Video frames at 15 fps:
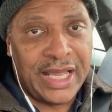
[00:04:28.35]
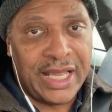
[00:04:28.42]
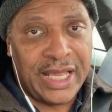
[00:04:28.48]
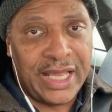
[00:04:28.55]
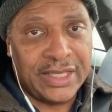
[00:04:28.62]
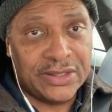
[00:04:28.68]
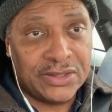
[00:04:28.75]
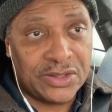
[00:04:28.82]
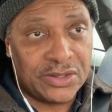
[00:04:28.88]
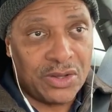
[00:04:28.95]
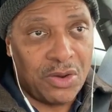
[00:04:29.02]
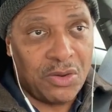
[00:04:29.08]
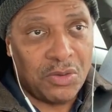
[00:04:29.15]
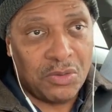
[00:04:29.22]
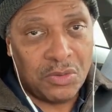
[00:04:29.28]
And
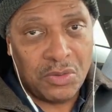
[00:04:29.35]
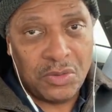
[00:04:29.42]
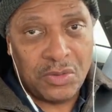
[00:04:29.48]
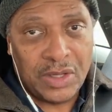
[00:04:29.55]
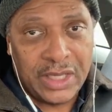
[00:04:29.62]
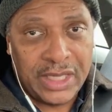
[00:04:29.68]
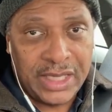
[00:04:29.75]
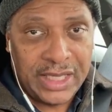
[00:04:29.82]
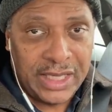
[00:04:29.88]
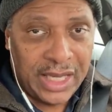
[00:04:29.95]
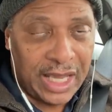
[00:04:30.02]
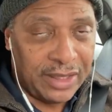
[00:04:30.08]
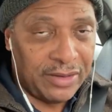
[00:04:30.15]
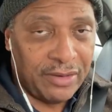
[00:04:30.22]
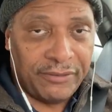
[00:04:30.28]
so
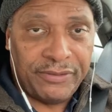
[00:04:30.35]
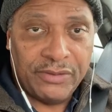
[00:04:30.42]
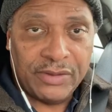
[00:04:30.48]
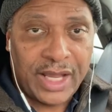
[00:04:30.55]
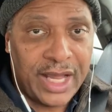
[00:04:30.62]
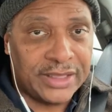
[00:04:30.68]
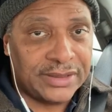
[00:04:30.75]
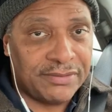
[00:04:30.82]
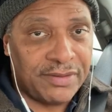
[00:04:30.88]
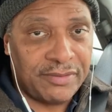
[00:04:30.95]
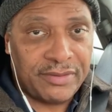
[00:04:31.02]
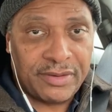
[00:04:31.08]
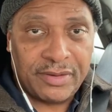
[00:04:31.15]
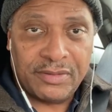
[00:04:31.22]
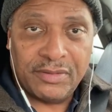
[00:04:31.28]
I don't know if you guys have
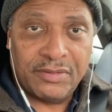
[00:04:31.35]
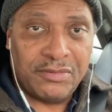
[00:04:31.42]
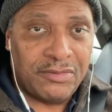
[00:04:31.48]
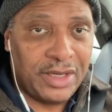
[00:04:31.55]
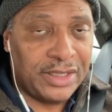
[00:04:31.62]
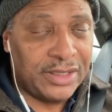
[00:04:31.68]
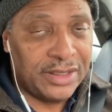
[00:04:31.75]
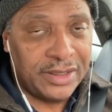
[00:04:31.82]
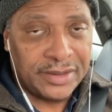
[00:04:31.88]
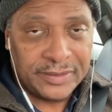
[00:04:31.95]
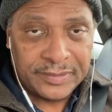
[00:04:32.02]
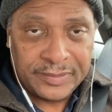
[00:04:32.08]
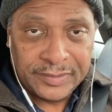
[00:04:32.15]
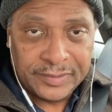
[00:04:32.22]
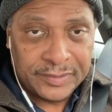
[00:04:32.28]
ever ridden
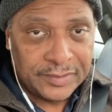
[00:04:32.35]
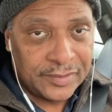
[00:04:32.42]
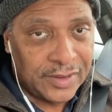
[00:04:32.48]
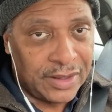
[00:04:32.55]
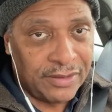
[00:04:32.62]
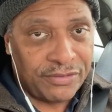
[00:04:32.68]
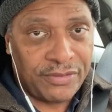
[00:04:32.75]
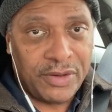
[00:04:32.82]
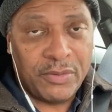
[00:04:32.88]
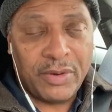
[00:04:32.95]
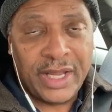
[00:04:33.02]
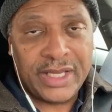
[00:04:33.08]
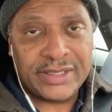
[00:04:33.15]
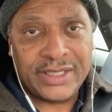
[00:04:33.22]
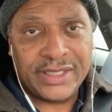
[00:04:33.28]
the
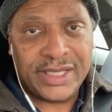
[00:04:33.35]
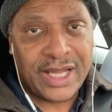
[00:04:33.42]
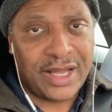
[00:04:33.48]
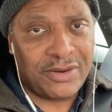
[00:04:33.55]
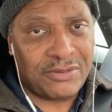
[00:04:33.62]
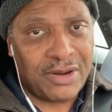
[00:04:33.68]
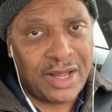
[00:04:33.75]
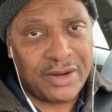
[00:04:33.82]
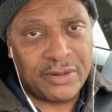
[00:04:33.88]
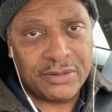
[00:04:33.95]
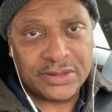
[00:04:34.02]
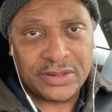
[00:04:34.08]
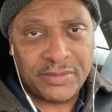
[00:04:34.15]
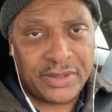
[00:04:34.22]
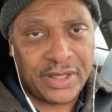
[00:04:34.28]
freeways in Colorado or
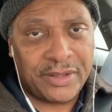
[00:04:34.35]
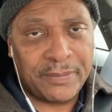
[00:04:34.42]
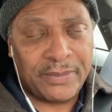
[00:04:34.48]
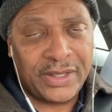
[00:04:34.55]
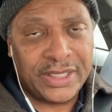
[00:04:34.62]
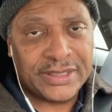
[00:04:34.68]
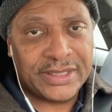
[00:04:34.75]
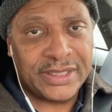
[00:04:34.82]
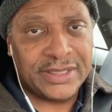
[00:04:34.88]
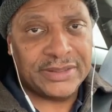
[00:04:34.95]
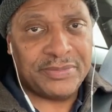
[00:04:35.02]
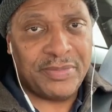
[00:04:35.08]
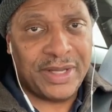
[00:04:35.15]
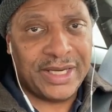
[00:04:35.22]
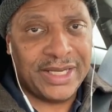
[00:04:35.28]
some of the other places,
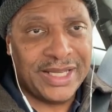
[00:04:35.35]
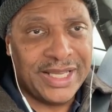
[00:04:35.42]
but